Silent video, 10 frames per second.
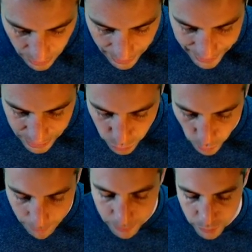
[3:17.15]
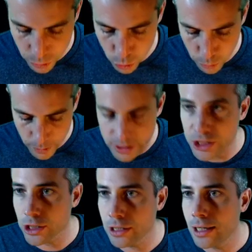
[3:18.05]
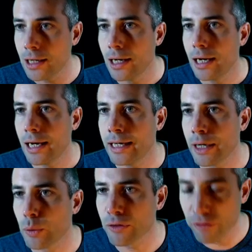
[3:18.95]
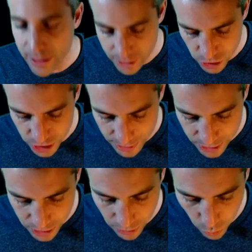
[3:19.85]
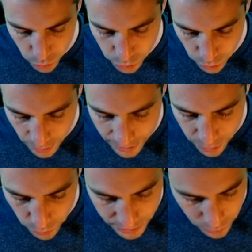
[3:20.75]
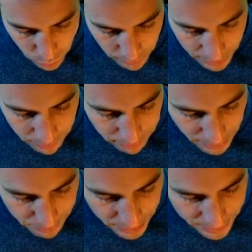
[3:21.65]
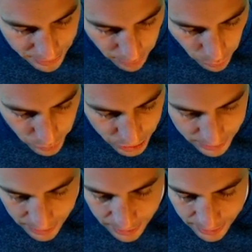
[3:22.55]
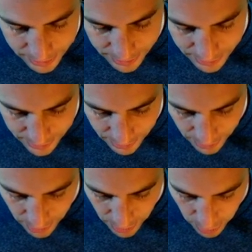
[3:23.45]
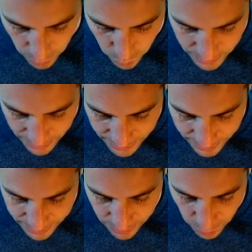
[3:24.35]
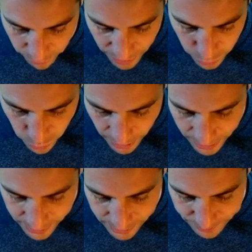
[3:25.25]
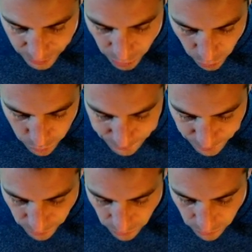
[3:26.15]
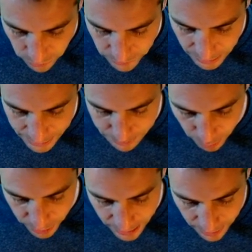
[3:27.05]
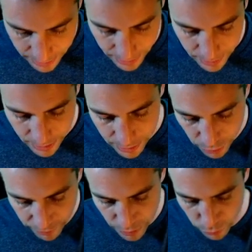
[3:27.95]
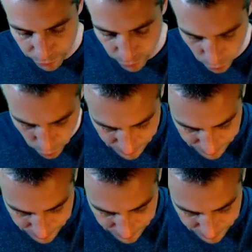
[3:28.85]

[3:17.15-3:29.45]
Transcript: I swap the two positions, and I reflect the change also according to my mapping table, which is indexes, to say that the value 8 now is pointing there, and the value 4